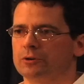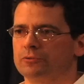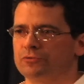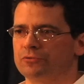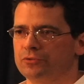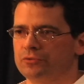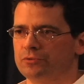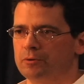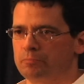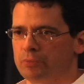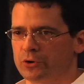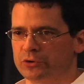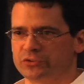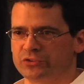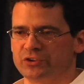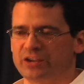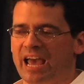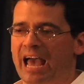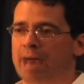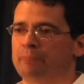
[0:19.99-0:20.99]
If the
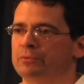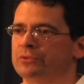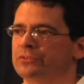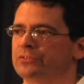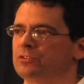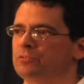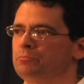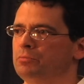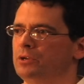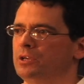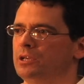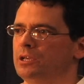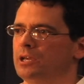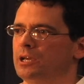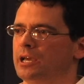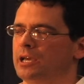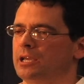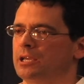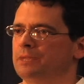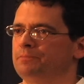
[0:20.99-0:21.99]
person happens to be
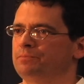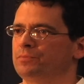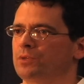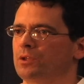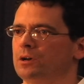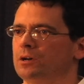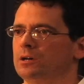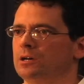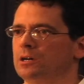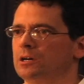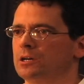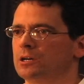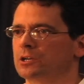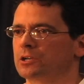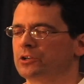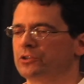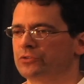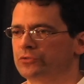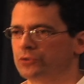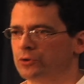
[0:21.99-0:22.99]
a uh,
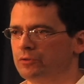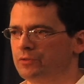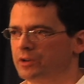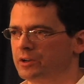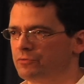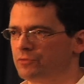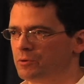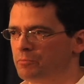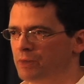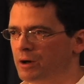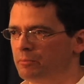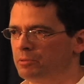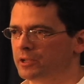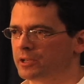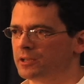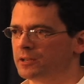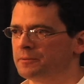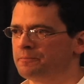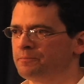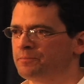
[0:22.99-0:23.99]
conservative
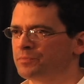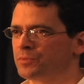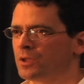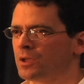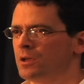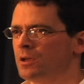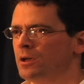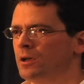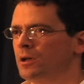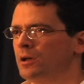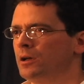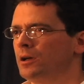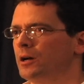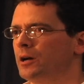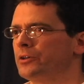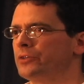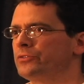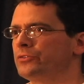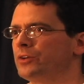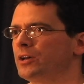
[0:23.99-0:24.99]
Republican,
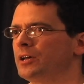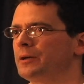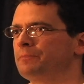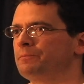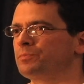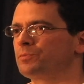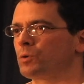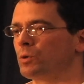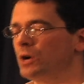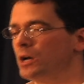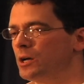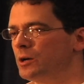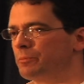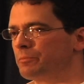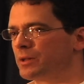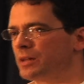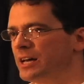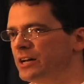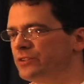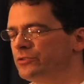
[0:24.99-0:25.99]
I say, well,
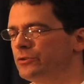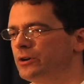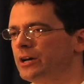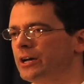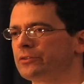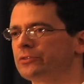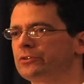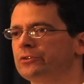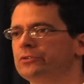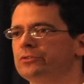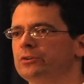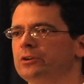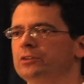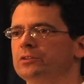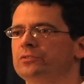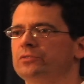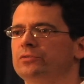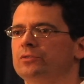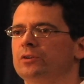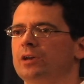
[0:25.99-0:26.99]
I'm glad you asked, because
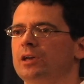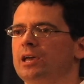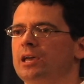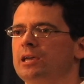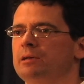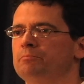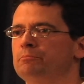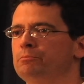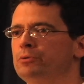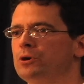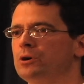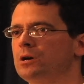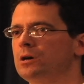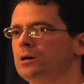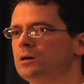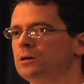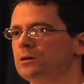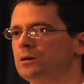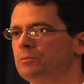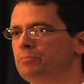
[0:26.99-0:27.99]
it's a
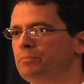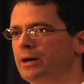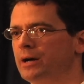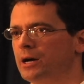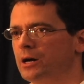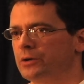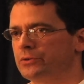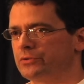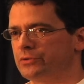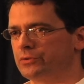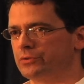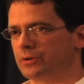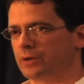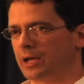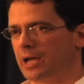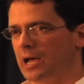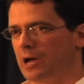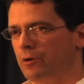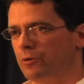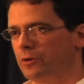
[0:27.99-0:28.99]
book about
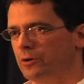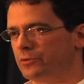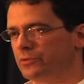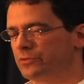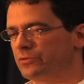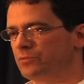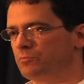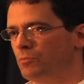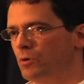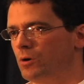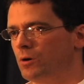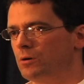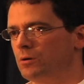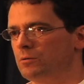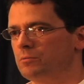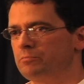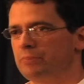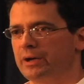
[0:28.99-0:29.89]
how a small